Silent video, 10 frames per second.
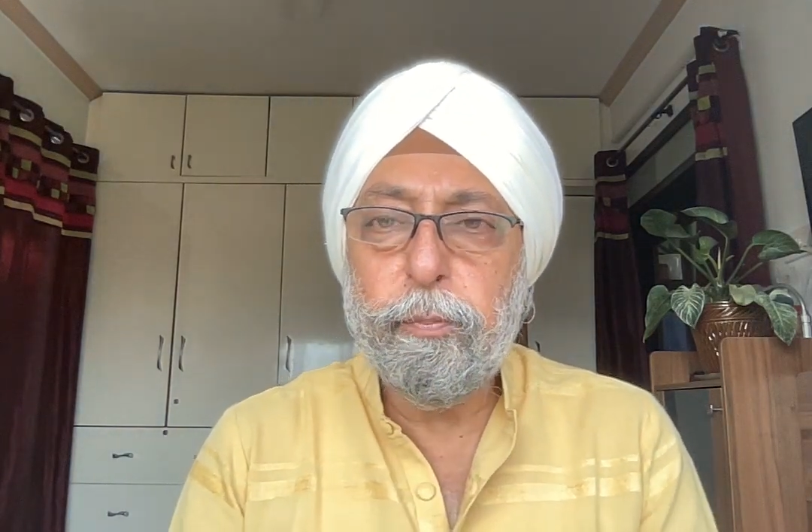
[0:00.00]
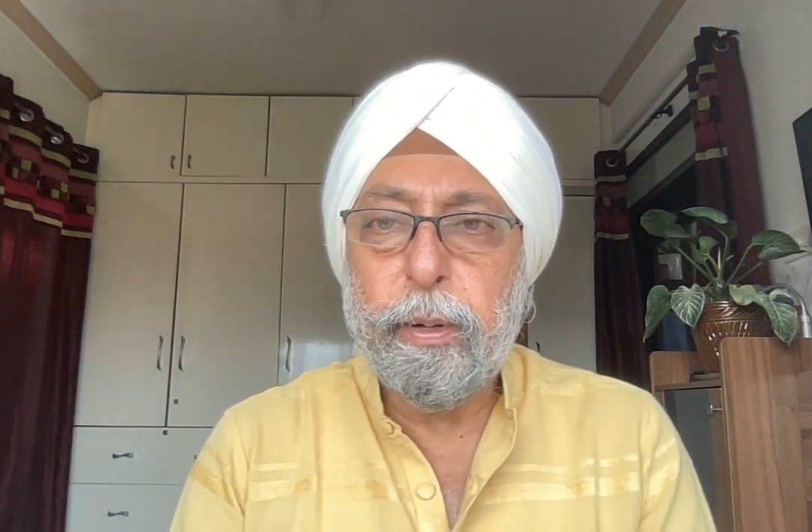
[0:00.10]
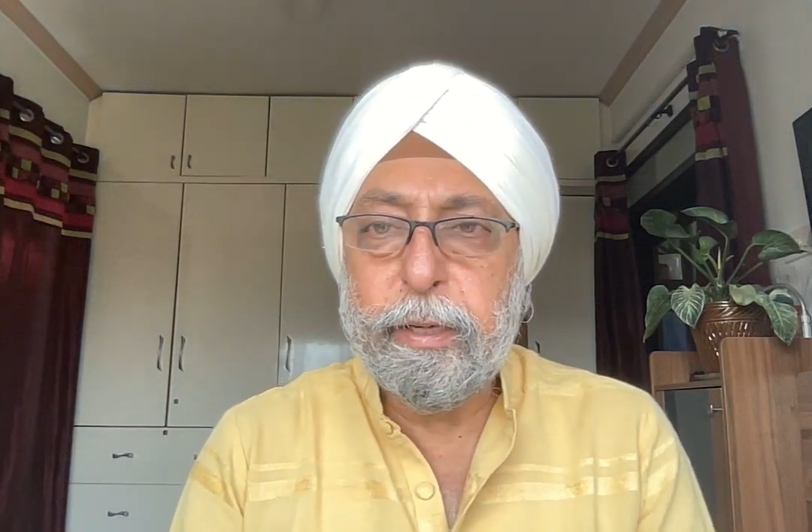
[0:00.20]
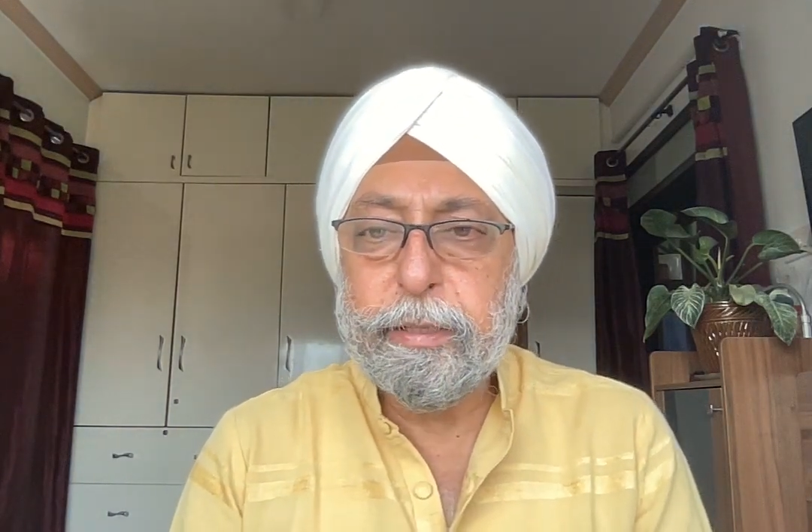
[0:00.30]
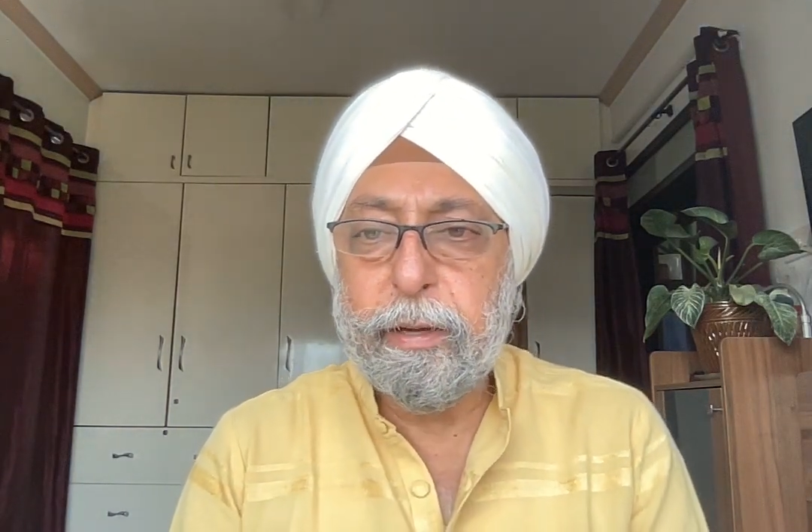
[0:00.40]

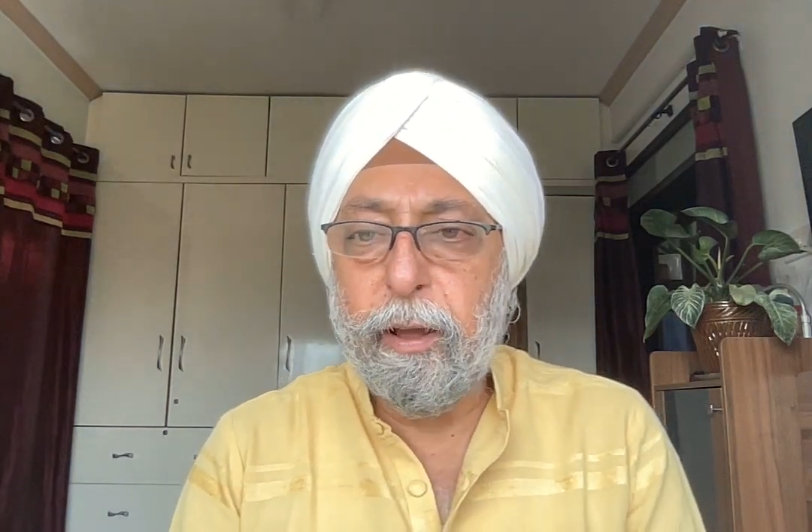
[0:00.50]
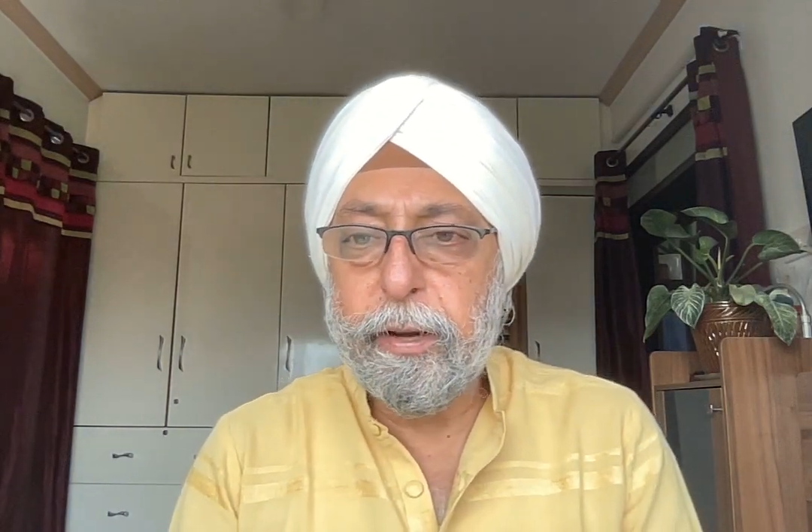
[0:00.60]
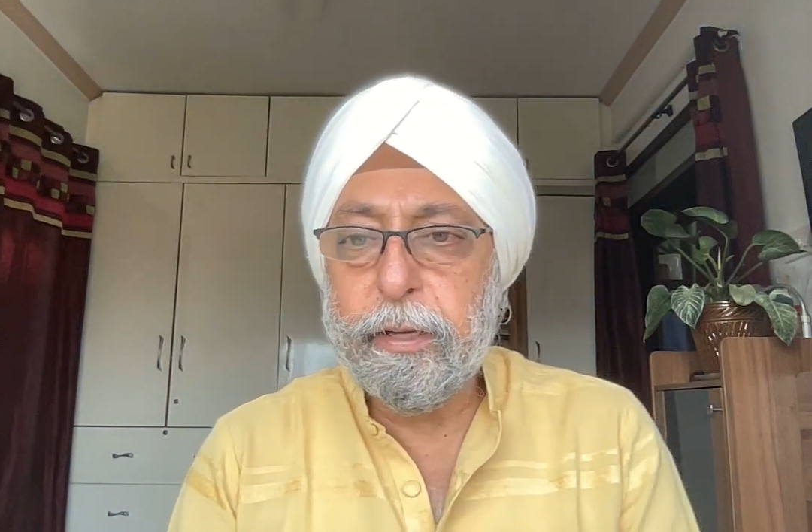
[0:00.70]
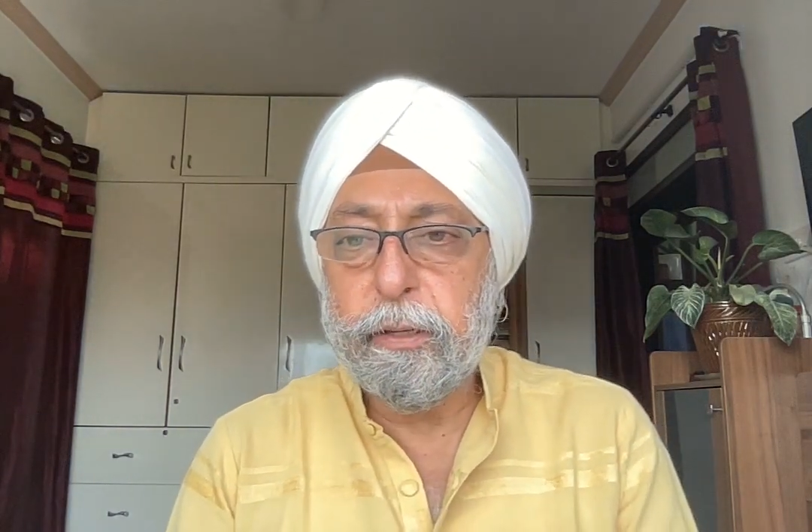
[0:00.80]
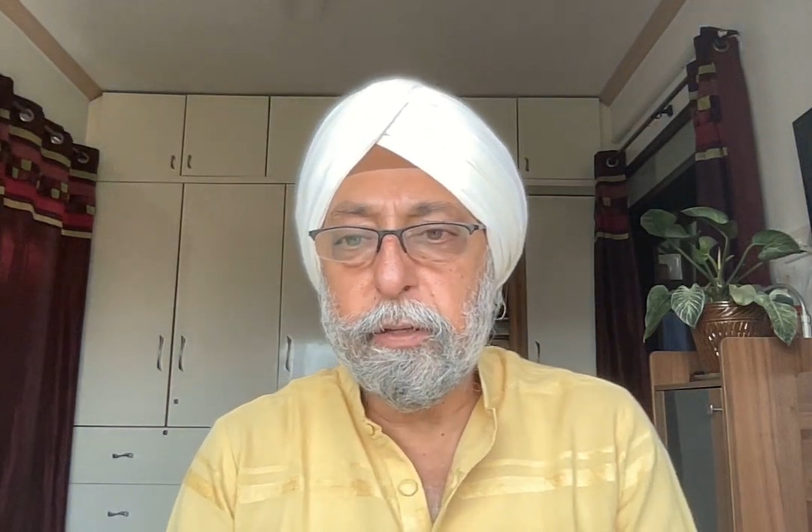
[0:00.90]
please
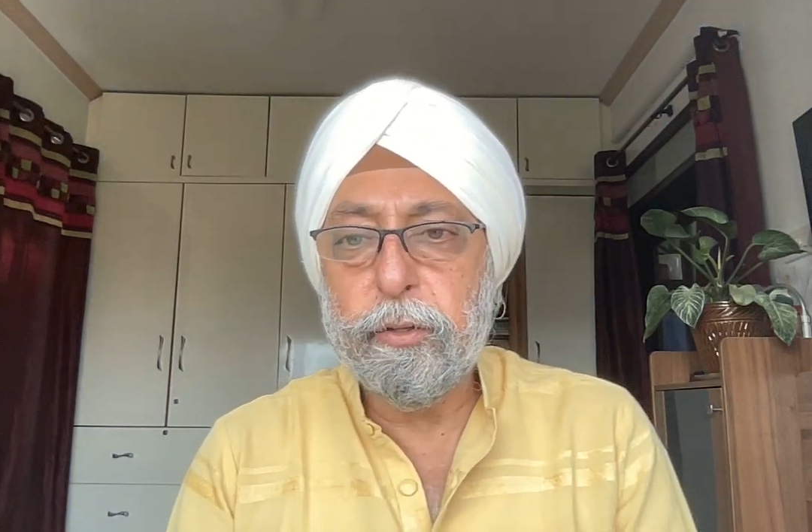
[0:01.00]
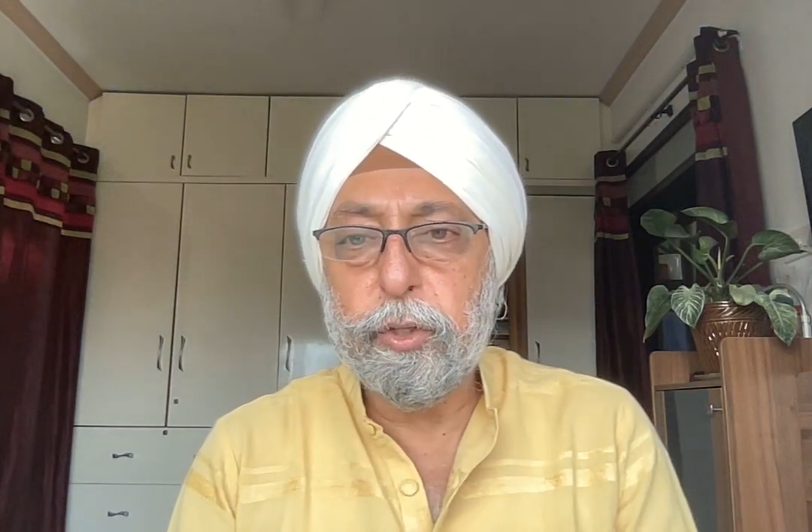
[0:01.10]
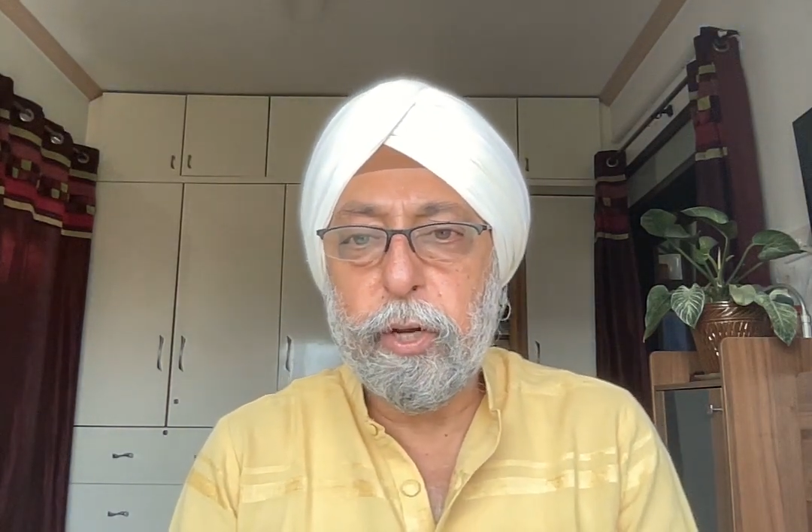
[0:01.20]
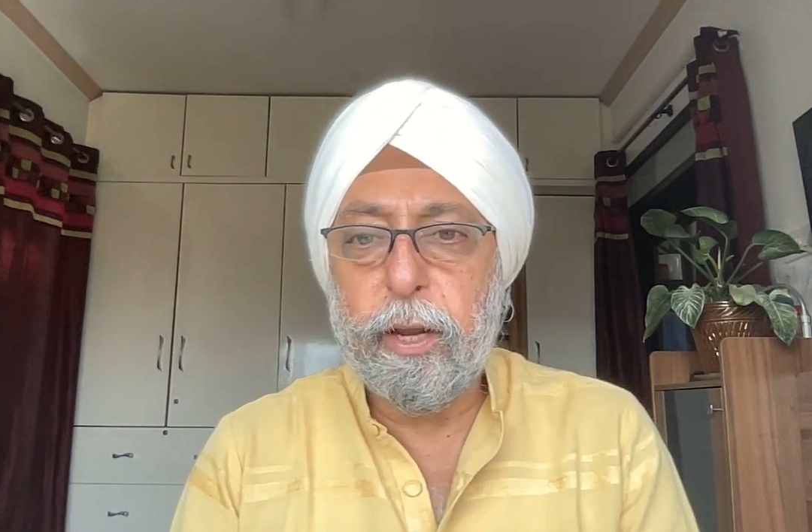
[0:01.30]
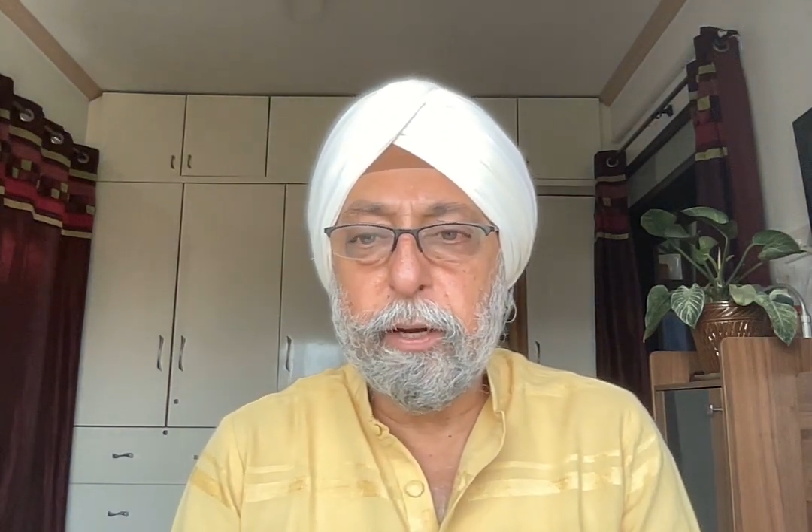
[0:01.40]
like,
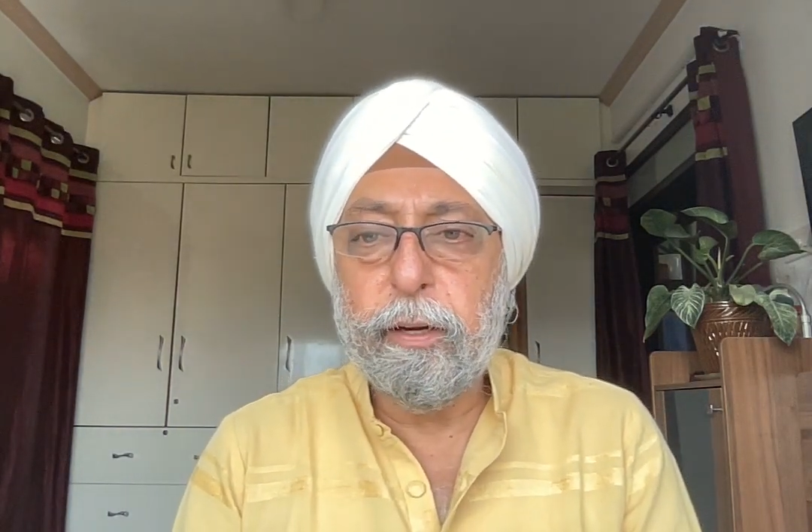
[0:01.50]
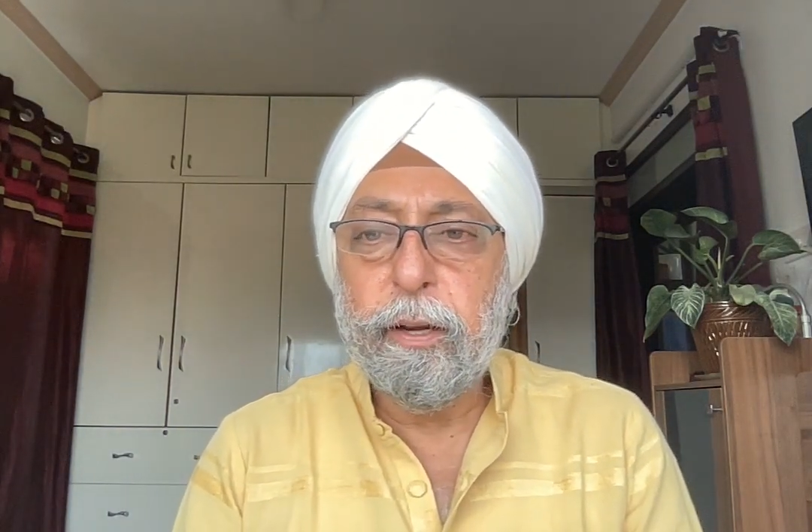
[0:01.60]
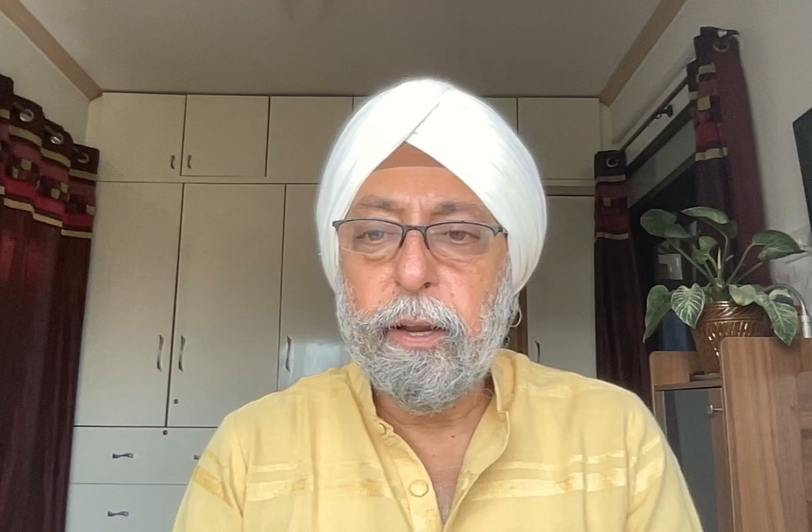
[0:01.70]
share,